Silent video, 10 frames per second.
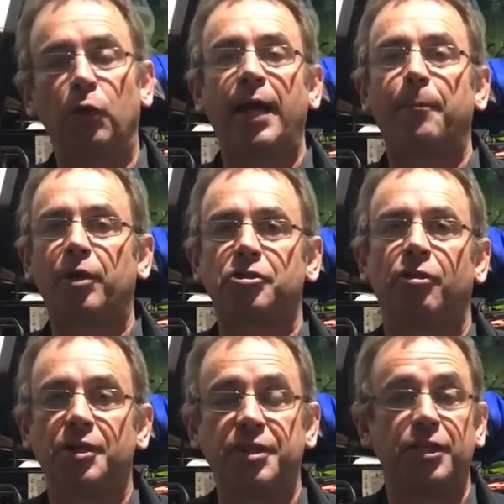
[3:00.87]
all that
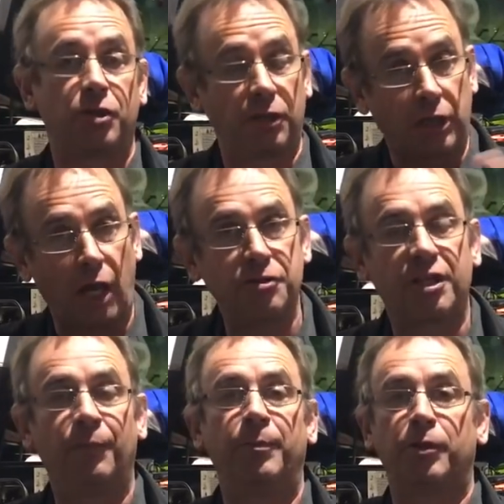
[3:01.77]
pressurised air has got to go
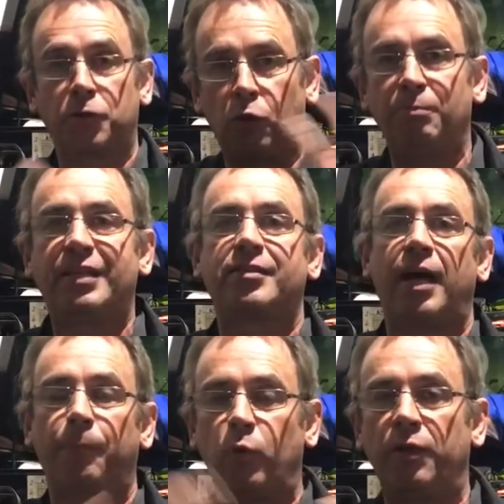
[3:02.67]
somewhere, but it's all mixed
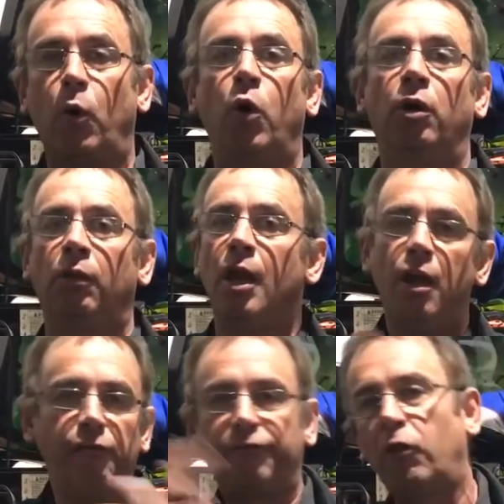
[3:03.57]
up with oil
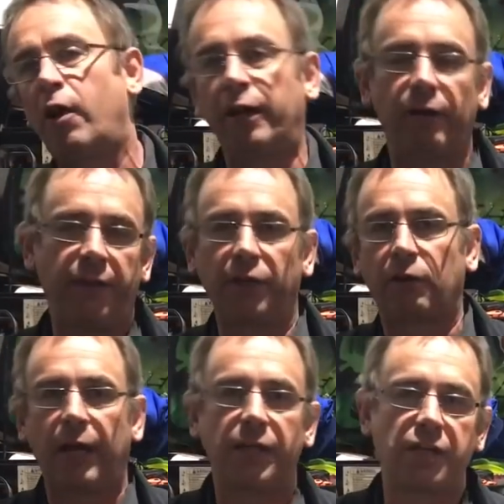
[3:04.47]
flying around the
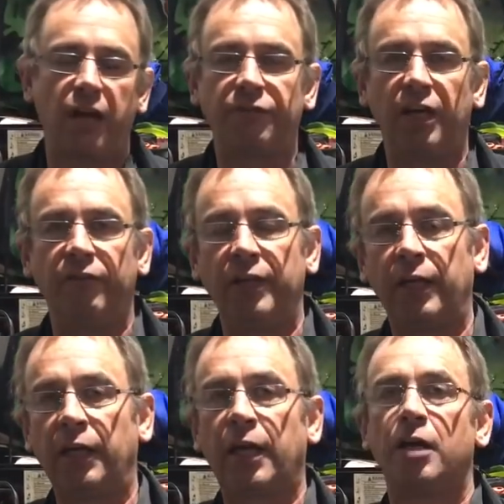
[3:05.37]
crankshaft and everything,
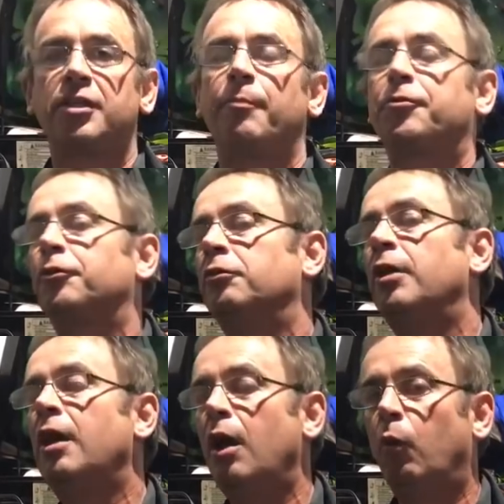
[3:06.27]
and it goes up through
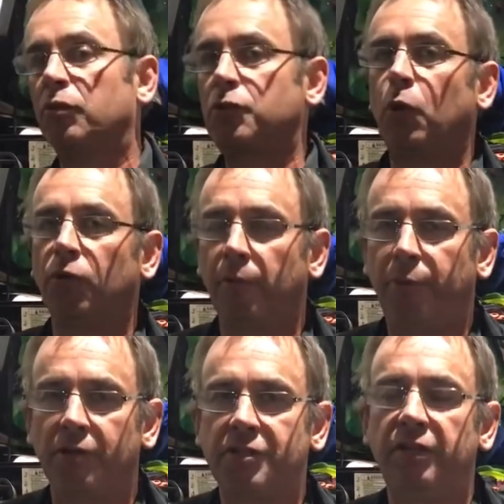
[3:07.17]
what's called the
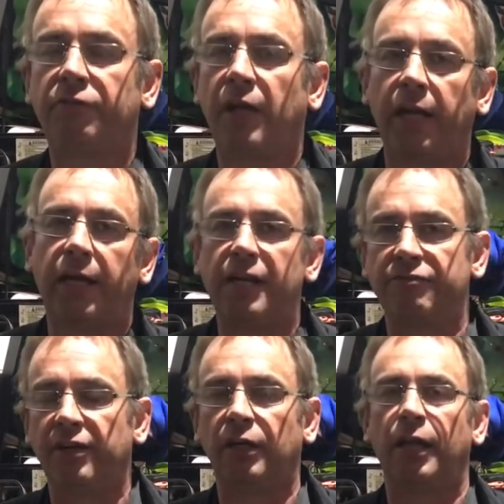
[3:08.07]
positive crankcase
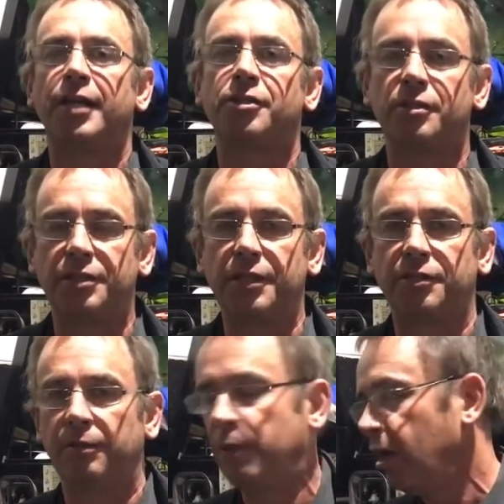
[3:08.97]
ventilation
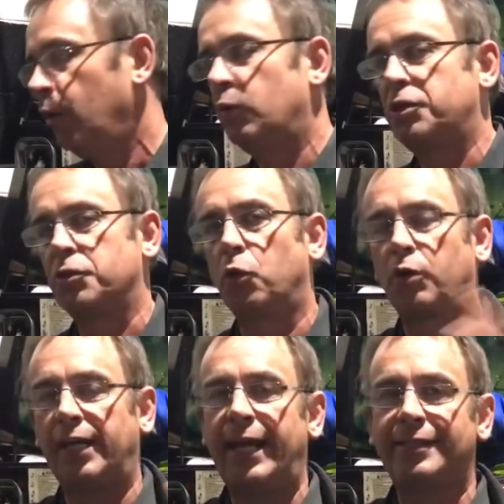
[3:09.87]
system, which is all
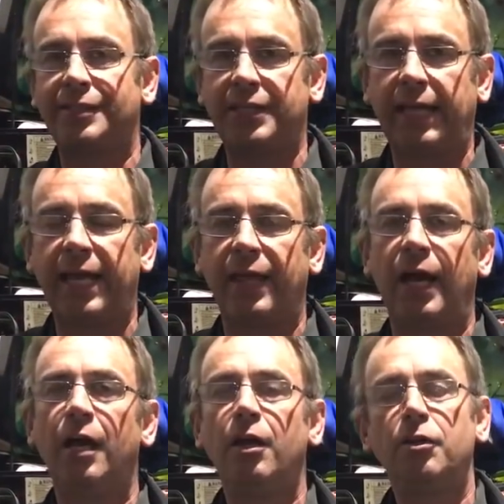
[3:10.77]
connected together
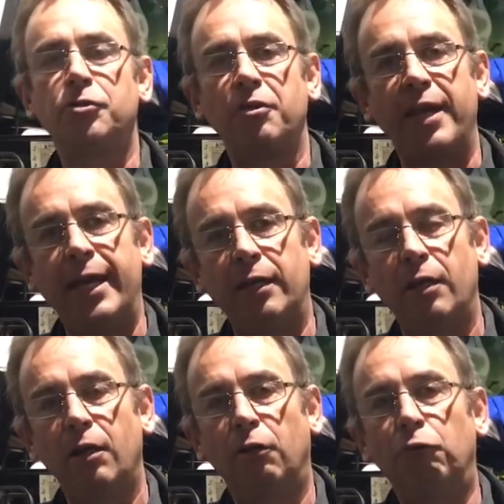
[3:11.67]
to then
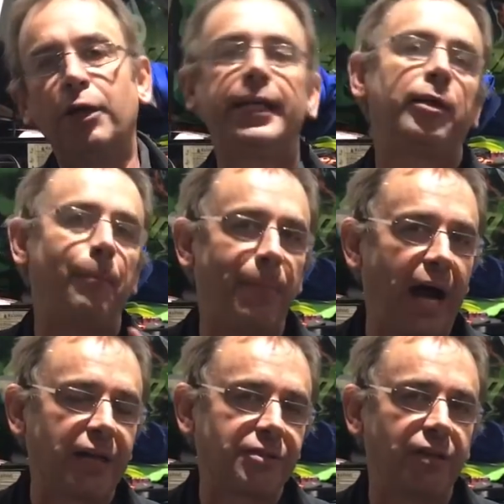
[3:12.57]

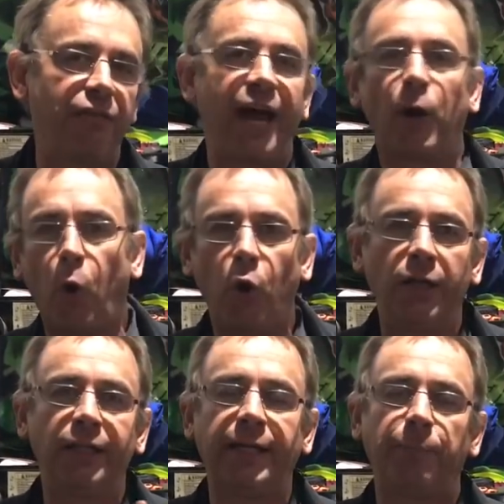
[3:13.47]
recombust that
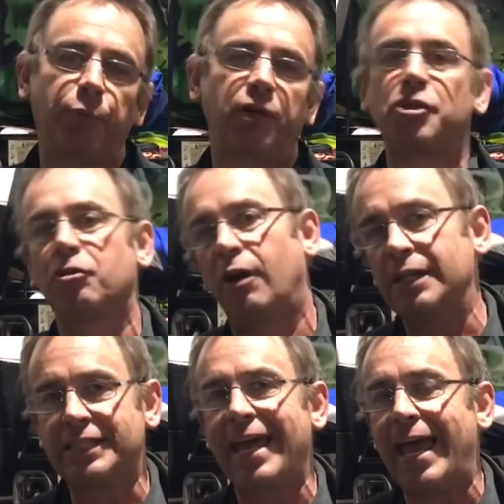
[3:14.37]
oily
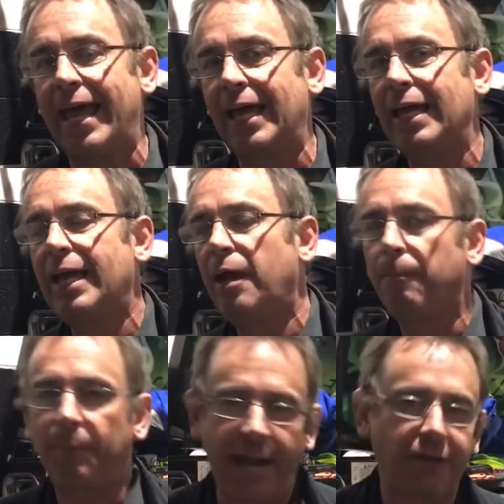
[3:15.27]
pressurised air
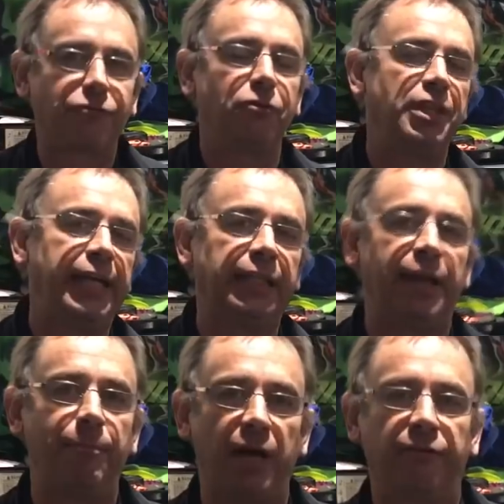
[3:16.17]
back through the
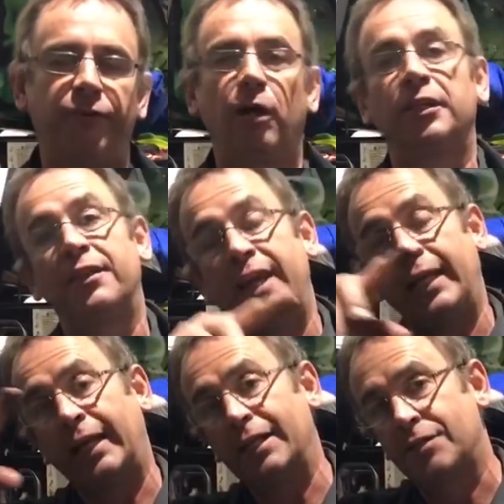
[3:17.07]
inlet manifold. It
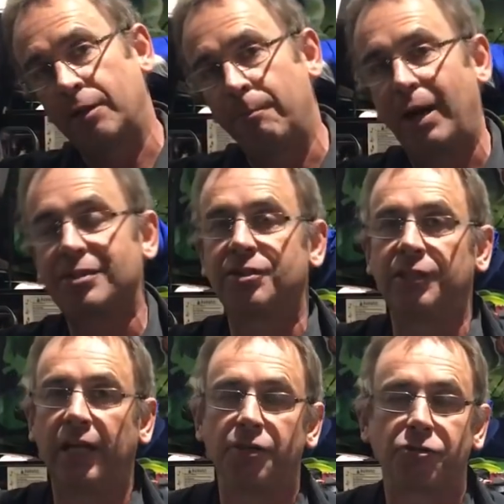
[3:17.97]
then gets
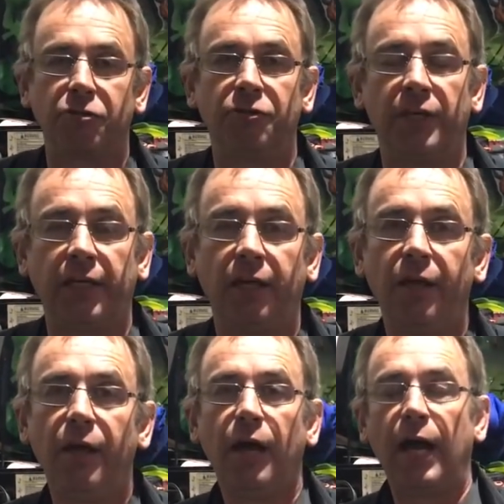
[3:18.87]
combusted, goes through the
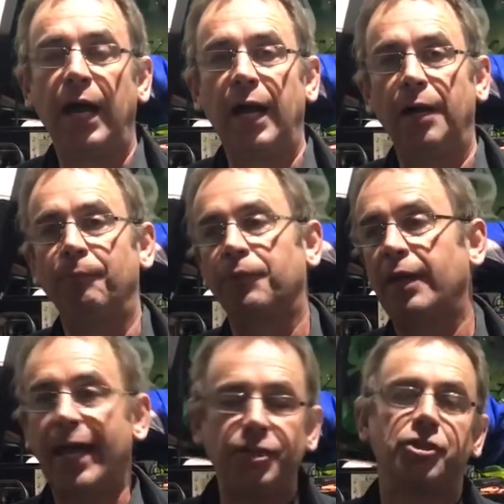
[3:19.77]
um,
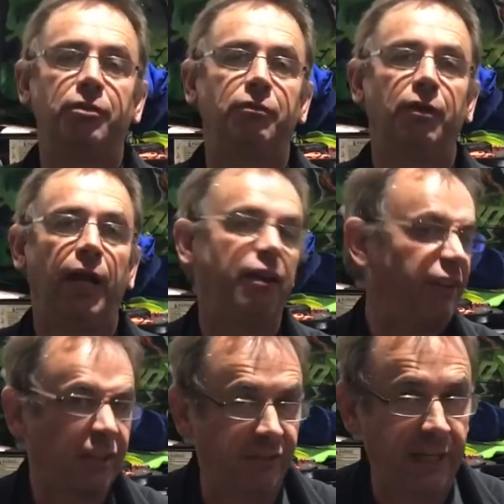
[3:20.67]
engine and
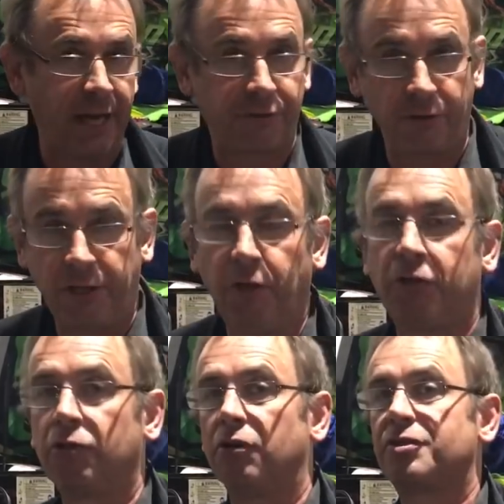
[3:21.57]
effectively out through the
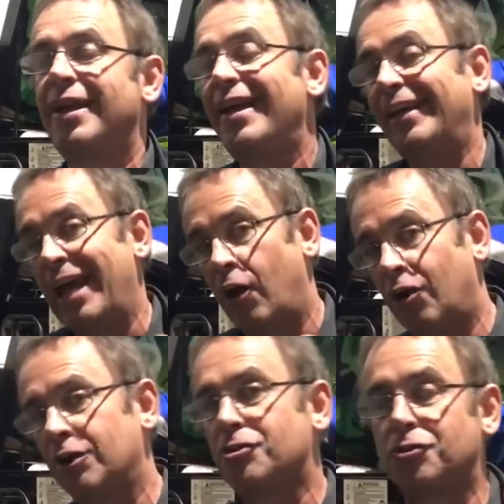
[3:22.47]
exhaust. Now,
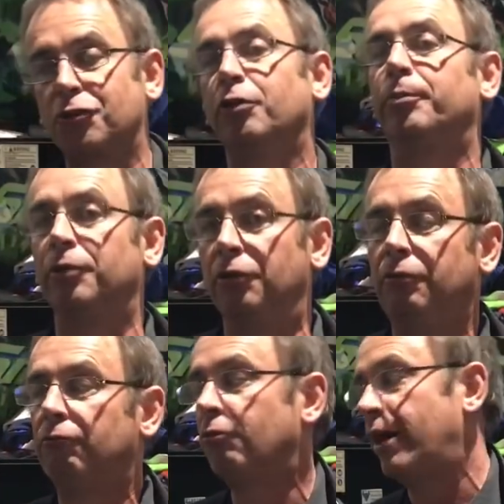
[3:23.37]
on a
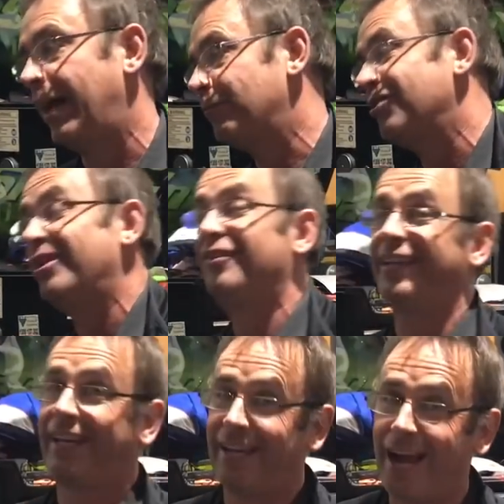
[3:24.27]
Subaru, right up to even
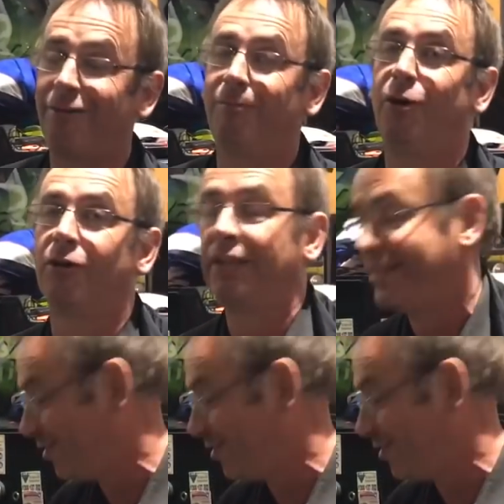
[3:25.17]
the current model